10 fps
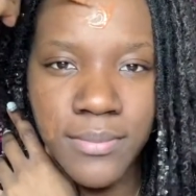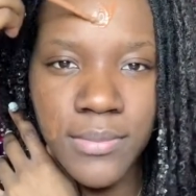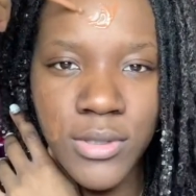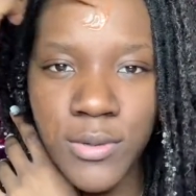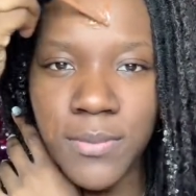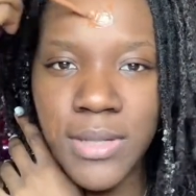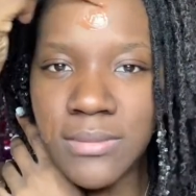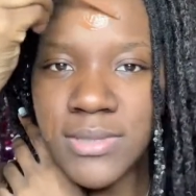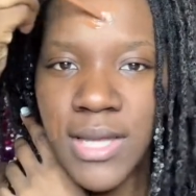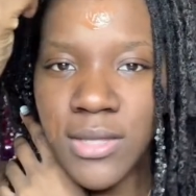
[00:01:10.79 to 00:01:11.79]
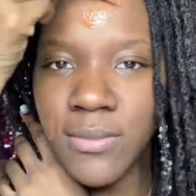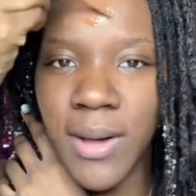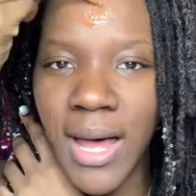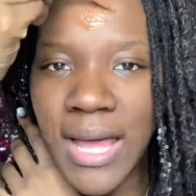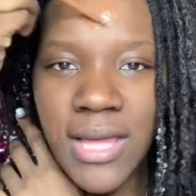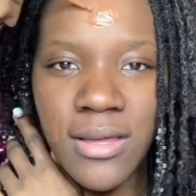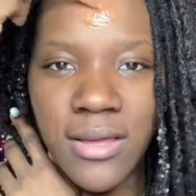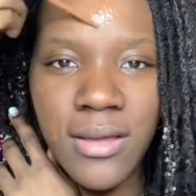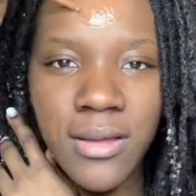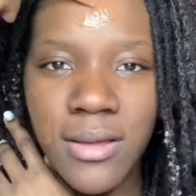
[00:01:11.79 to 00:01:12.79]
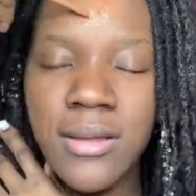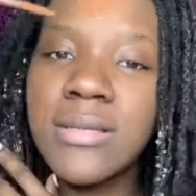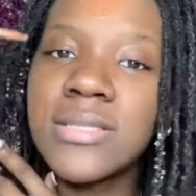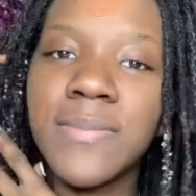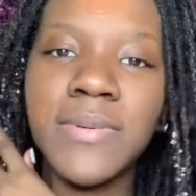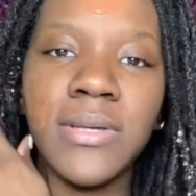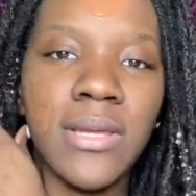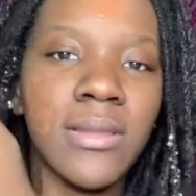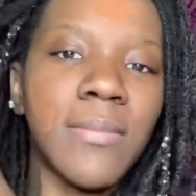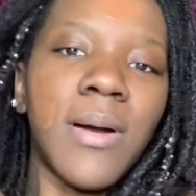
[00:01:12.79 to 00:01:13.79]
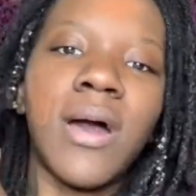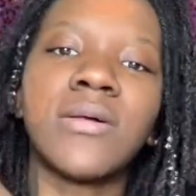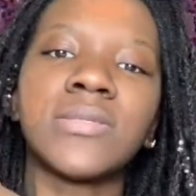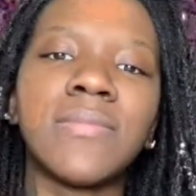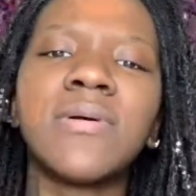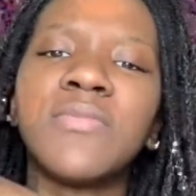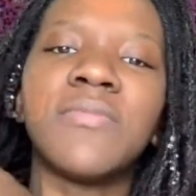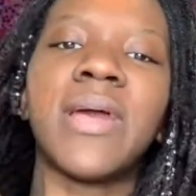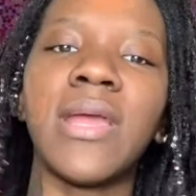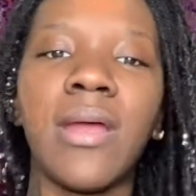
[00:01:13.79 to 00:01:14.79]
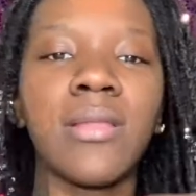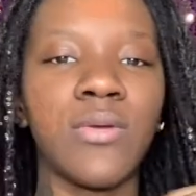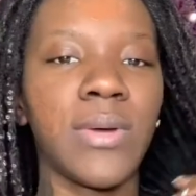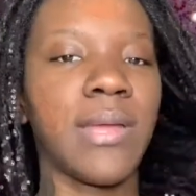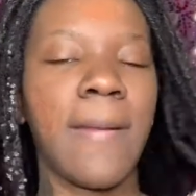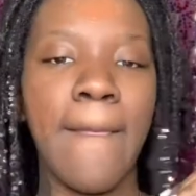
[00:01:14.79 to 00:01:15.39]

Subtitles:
little pumps that you buy to put in the bottles. I'm gonna move my hair out the way